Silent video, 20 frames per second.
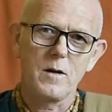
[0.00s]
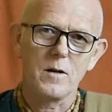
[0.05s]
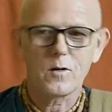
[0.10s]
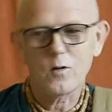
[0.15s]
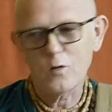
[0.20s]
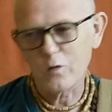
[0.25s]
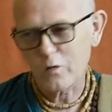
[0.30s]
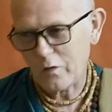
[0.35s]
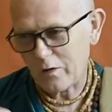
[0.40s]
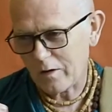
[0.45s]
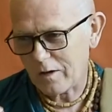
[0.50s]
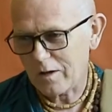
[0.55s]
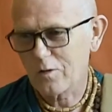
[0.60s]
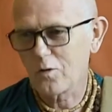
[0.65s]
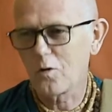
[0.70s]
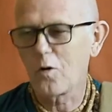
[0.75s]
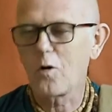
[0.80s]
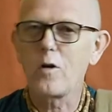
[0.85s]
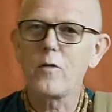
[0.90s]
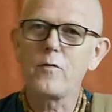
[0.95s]
constantly
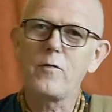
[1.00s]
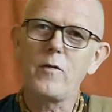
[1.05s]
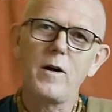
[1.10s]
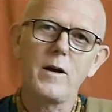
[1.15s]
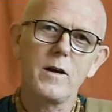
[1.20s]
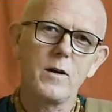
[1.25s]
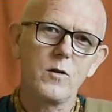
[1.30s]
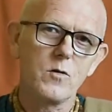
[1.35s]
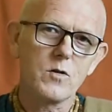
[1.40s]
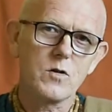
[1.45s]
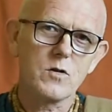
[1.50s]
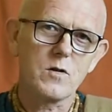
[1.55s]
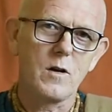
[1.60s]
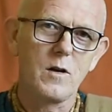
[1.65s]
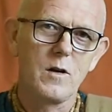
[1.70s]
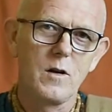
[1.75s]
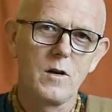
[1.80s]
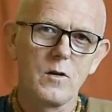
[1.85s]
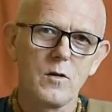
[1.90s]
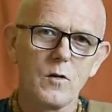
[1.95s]
glorifying Krishna,
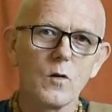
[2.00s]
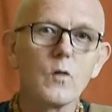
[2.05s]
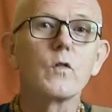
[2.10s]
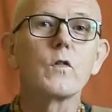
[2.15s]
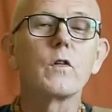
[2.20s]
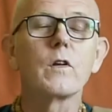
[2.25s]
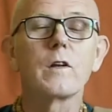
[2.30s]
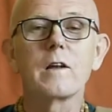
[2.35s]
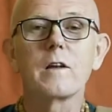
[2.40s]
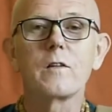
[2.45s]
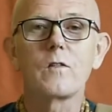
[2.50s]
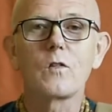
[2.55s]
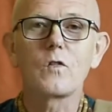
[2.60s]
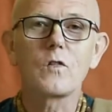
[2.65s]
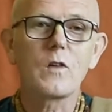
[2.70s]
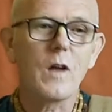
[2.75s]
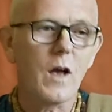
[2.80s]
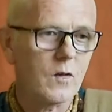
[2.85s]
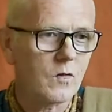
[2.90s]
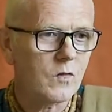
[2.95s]
constantly
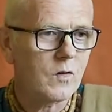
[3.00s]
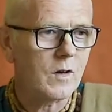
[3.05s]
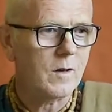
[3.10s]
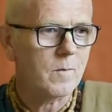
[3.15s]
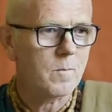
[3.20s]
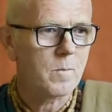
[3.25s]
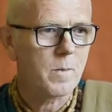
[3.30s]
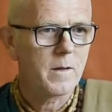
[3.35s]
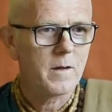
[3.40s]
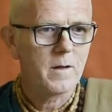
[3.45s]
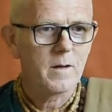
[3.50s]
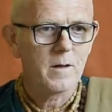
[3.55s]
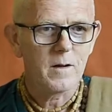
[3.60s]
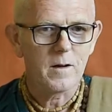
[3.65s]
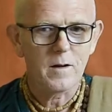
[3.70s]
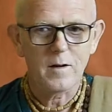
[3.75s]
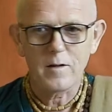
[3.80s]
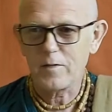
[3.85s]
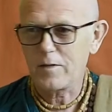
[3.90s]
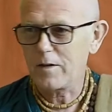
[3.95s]
discussing
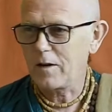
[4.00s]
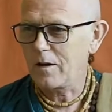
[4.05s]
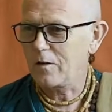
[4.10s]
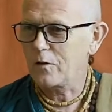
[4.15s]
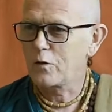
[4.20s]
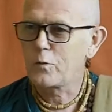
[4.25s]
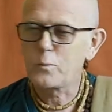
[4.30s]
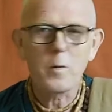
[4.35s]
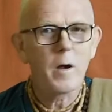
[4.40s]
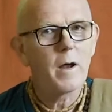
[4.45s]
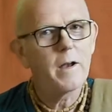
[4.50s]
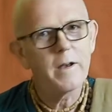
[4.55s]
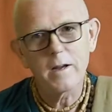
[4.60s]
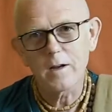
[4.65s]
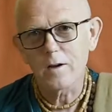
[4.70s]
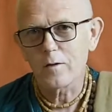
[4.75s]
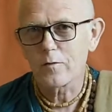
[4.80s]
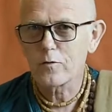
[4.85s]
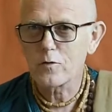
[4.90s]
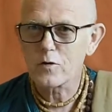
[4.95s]
the
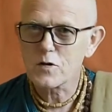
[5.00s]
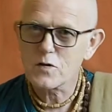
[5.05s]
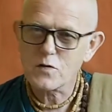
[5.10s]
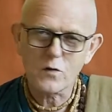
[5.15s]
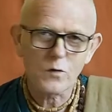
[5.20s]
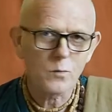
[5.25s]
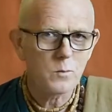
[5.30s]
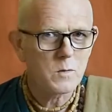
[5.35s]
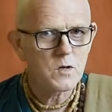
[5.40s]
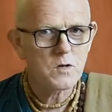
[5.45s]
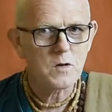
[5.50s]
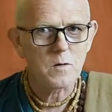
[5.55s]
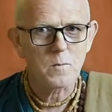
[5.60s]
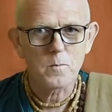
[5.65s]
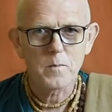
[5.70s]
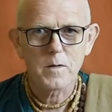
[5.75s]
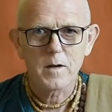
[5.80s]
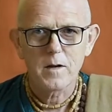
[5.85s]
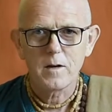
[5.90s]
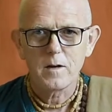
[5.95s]
spreading of Krishna's
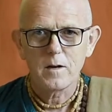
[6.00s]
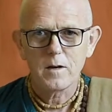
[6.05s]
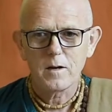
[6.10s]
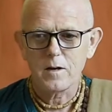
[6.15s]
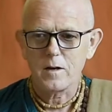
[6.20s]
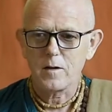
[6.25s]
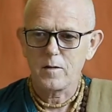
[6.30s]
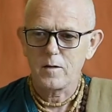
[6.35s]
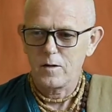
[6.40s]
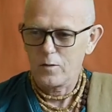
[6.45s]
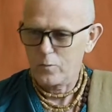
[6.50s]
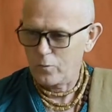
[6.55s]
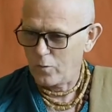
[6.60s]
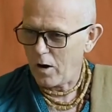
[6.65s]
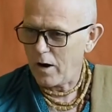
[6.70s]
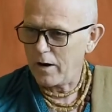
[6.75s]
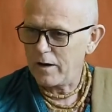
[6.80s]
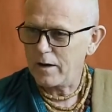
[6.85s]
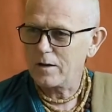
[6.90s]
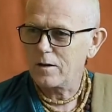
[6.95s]
mission,
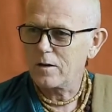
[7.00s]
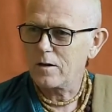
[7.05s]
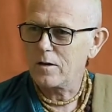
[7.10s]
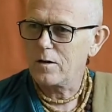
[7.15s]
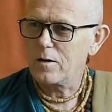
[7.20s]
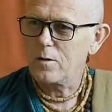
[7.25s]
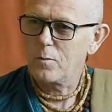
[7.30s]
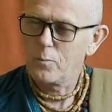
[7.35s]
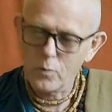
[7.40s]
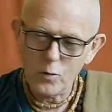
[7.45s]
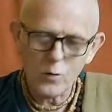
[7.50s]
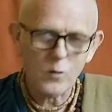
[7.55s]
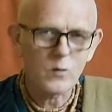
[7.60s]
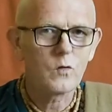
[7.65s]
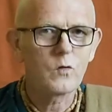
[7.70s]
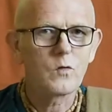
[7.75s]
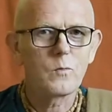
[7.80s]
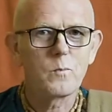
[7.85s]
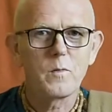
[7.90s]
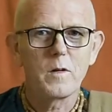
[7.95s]
writing
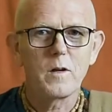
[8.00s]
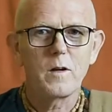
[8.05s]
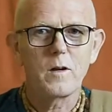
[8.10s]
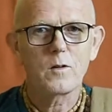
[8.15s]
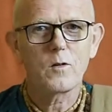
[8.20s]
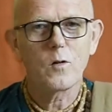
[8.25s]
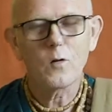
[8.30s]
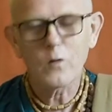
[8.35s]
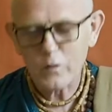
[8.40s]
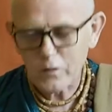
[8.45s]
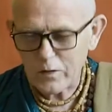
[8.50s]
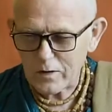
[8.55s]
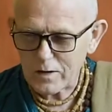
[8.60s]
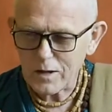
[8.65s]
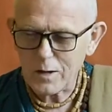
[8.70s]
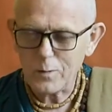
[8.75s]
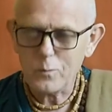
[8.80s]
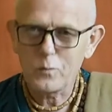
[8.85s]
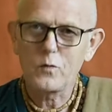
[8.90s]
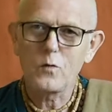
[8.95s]
books,
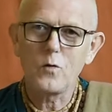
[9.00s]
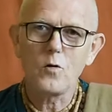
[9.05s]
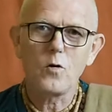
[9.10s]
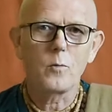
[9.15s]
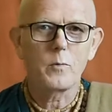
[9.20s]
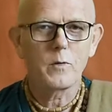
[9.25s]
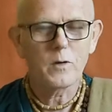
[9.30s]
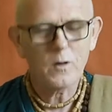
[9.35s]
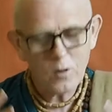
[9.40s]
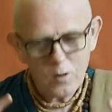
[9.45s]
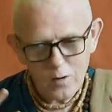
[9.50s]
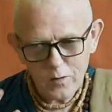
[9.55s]
constantly absorbed,